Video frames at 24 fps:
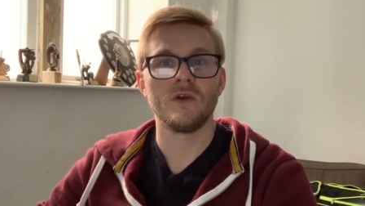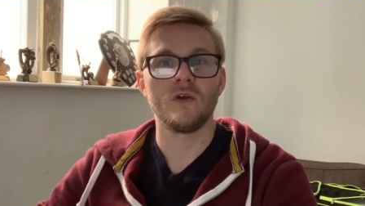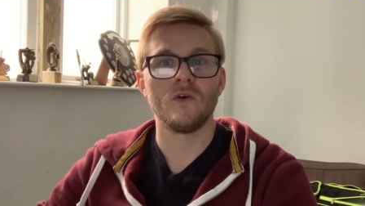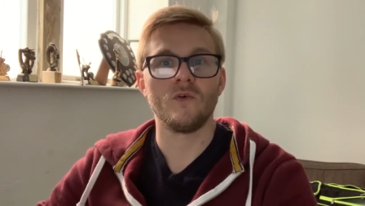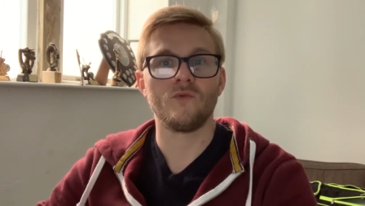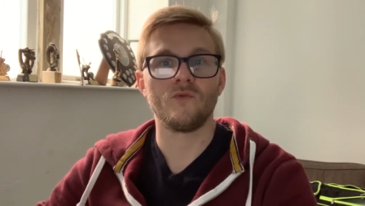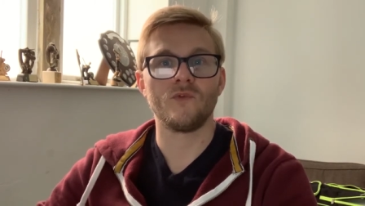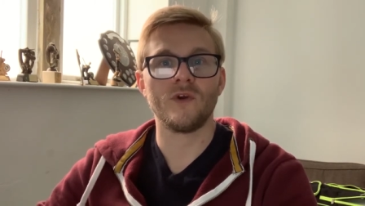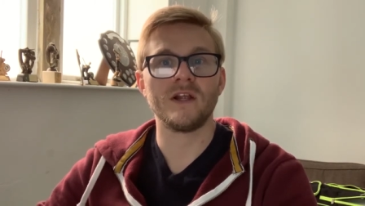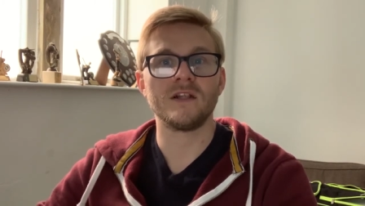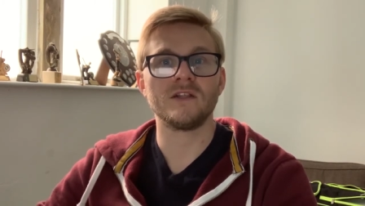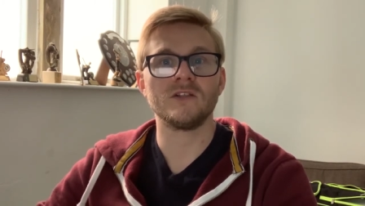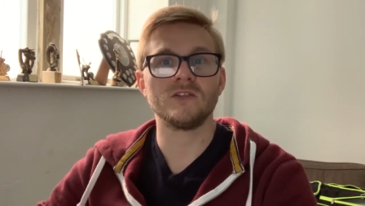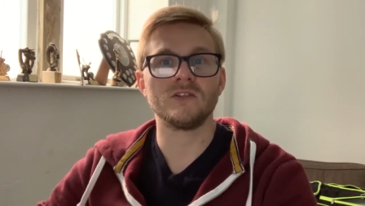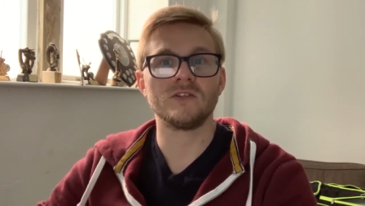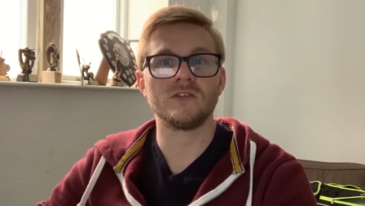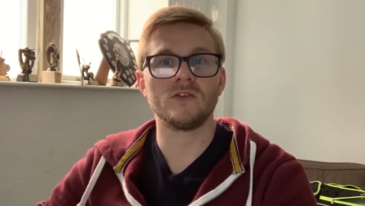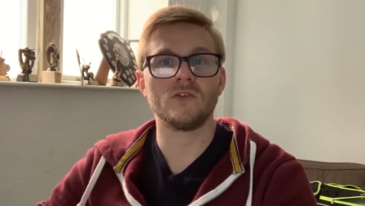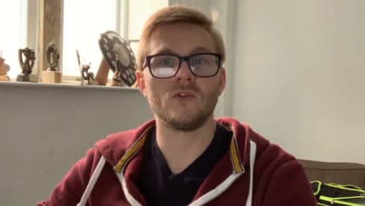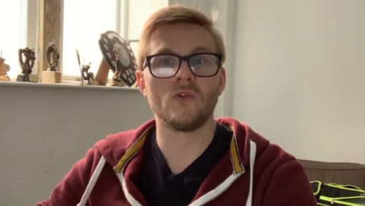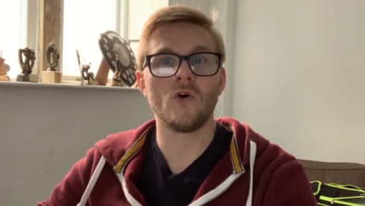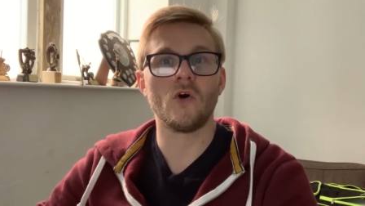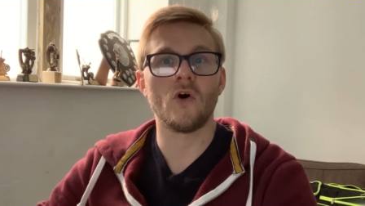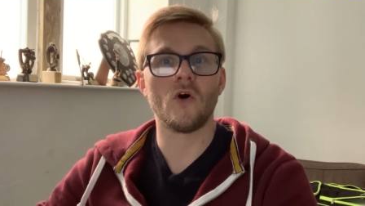
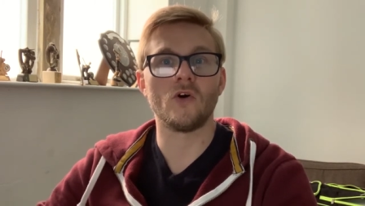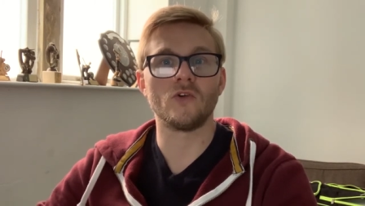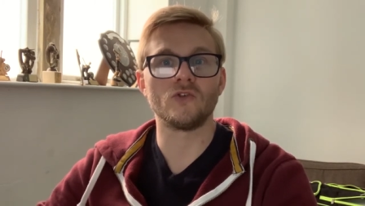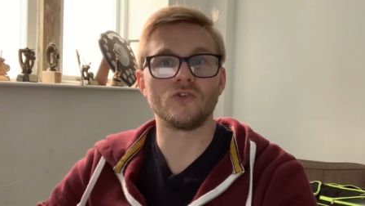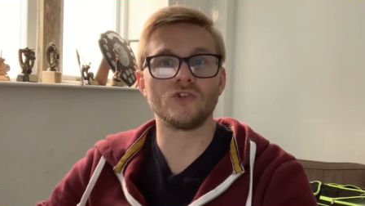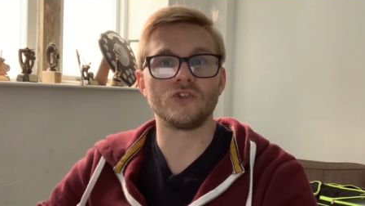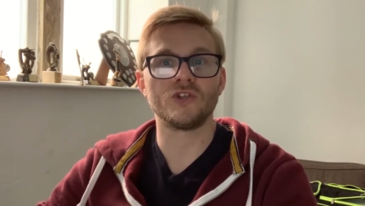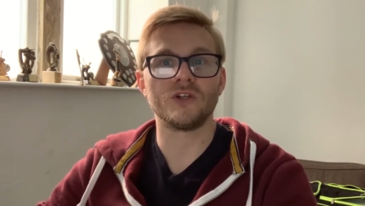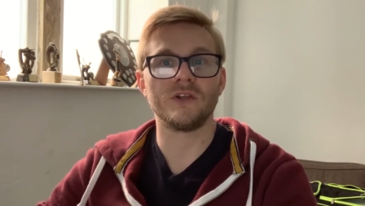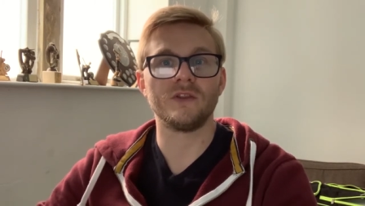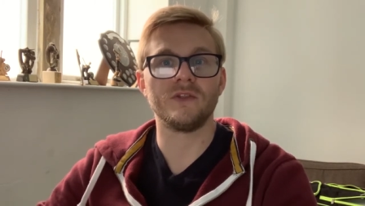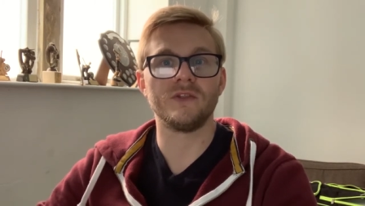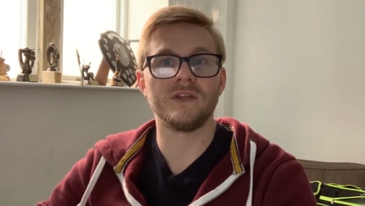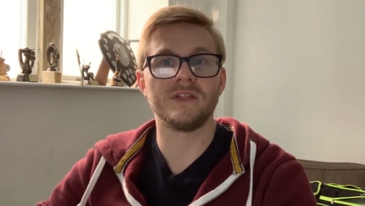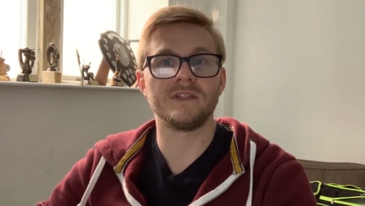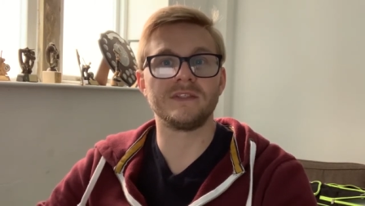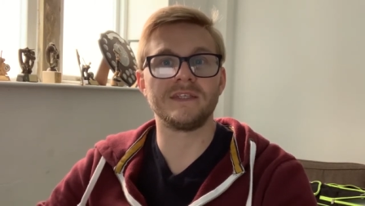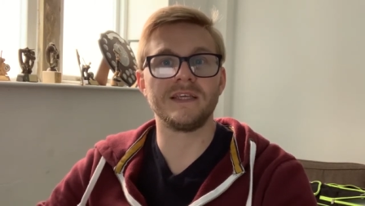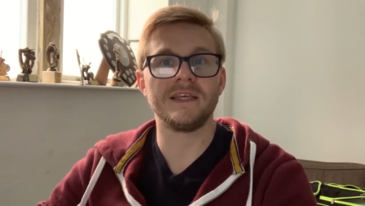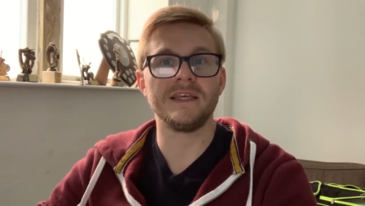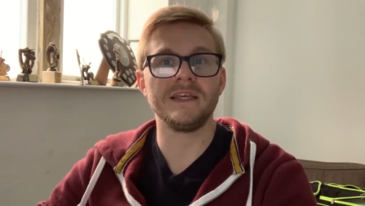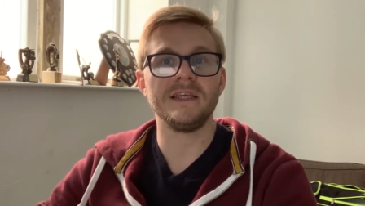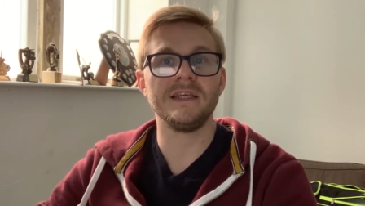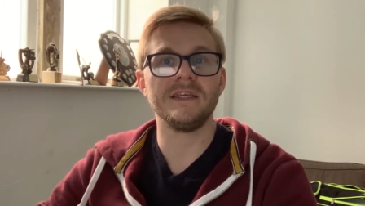France launched the
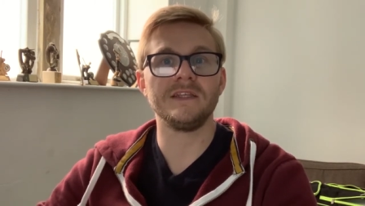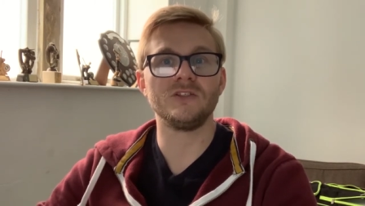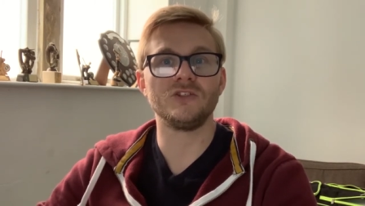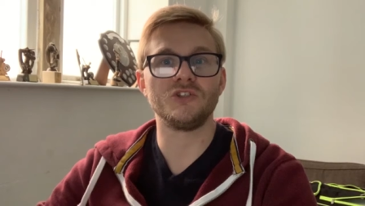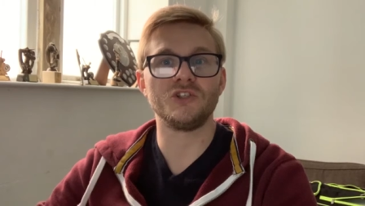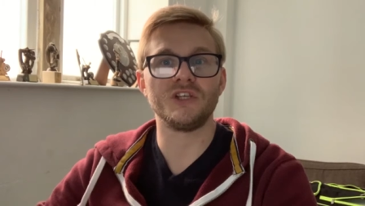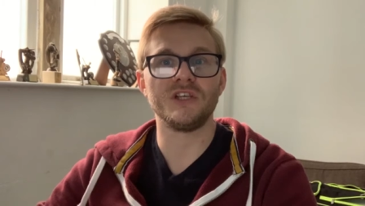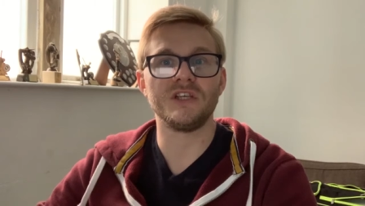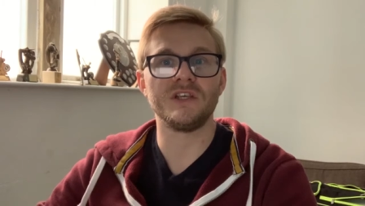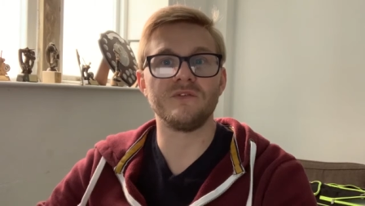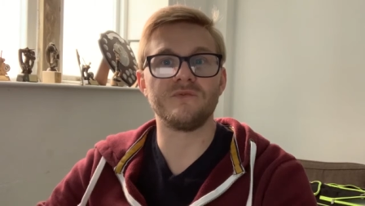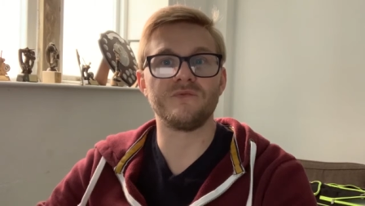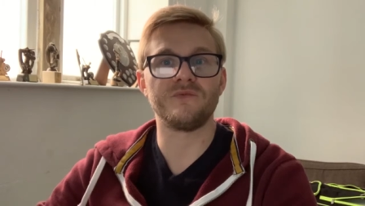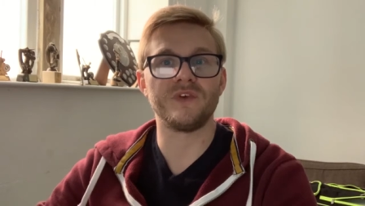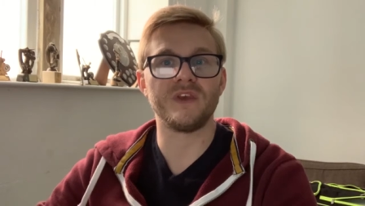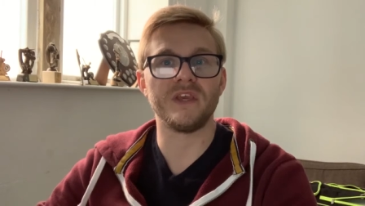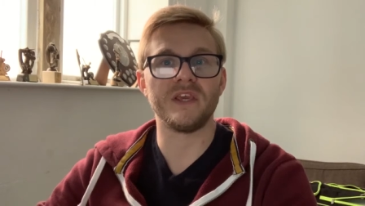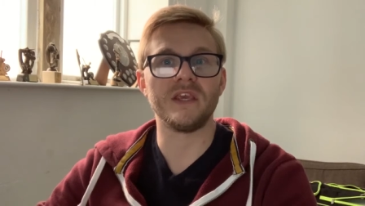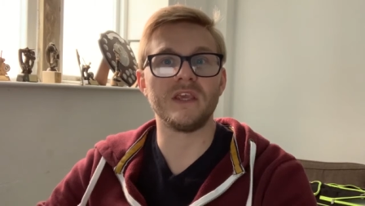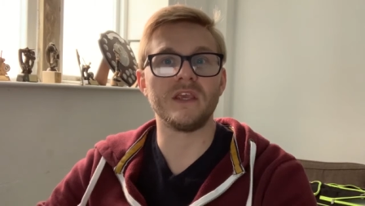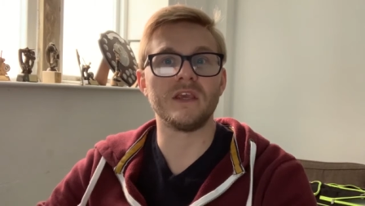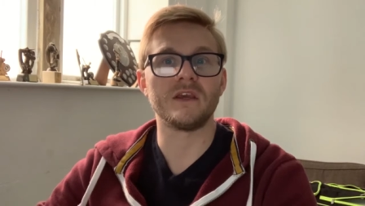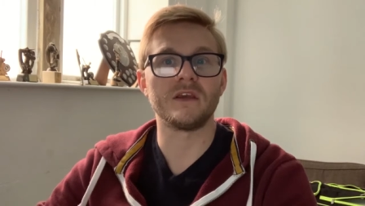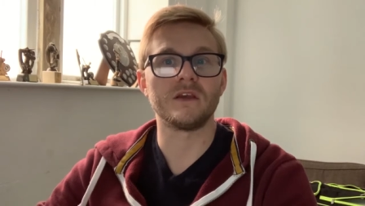
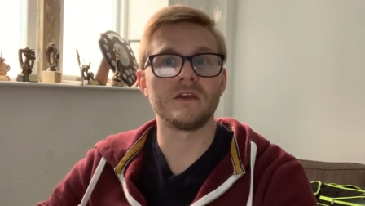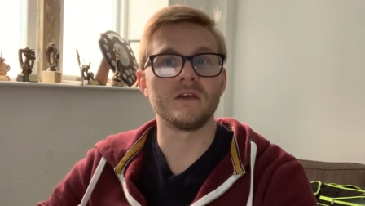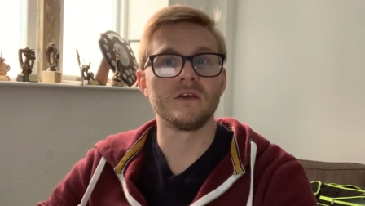TGV,